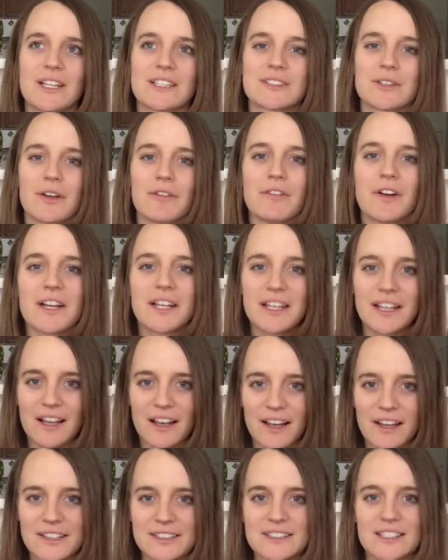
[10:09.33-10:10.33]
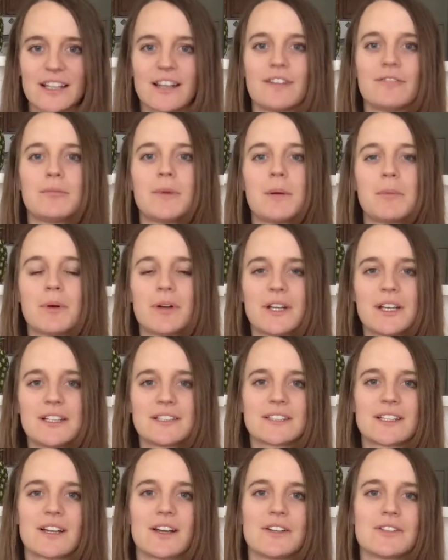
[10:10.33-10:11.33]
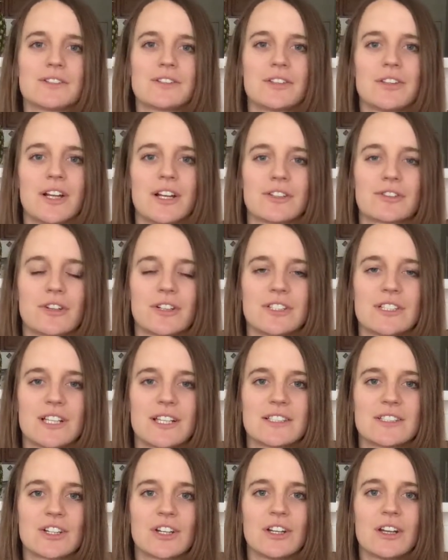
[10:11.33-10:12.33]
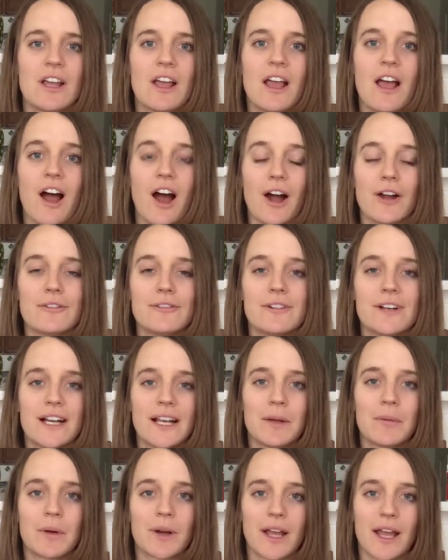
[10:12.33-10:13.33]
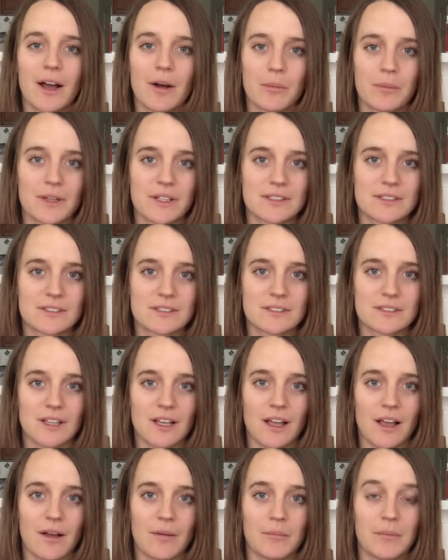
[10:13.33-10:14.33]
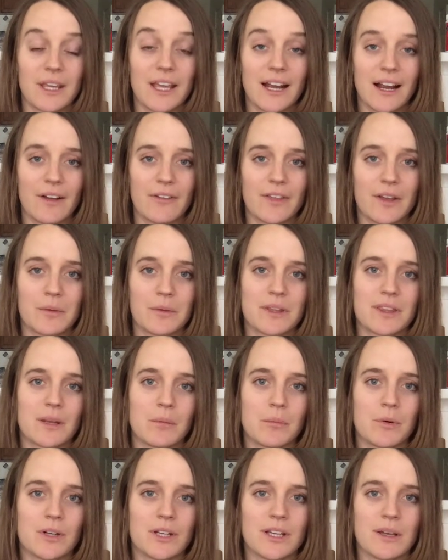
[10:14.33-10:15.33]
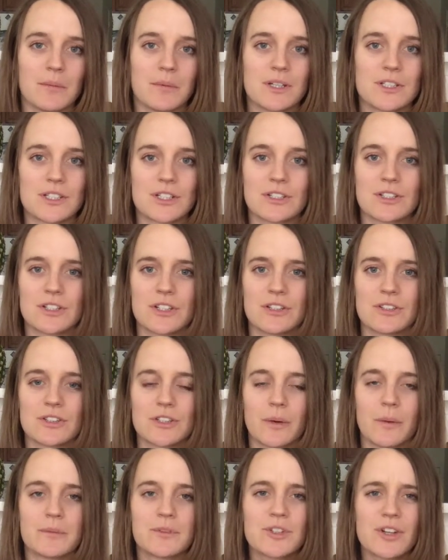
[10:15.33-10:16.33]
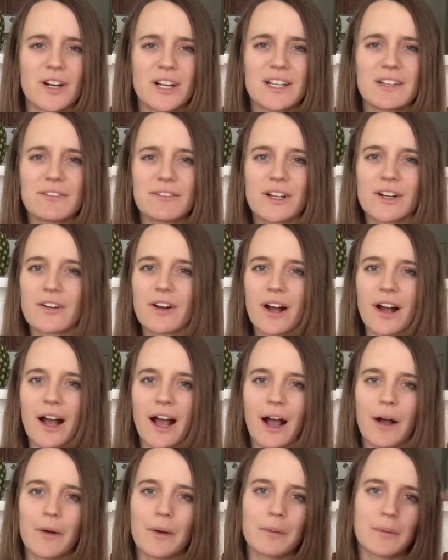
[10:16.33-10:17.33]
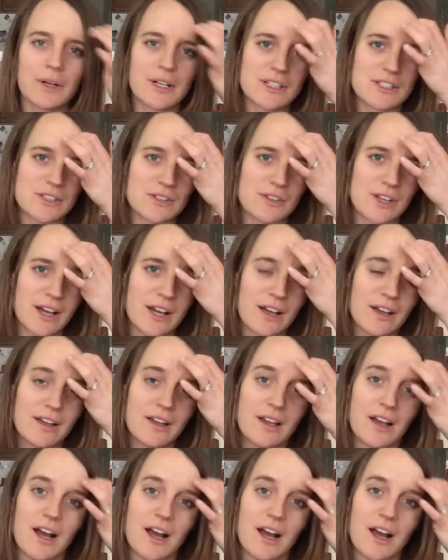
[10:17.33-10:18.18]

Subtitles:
So if I can learn to love my body as it goes through that transition, I really want to help this get out there with the body image issue. So I'm trying to figure out how I want to do that.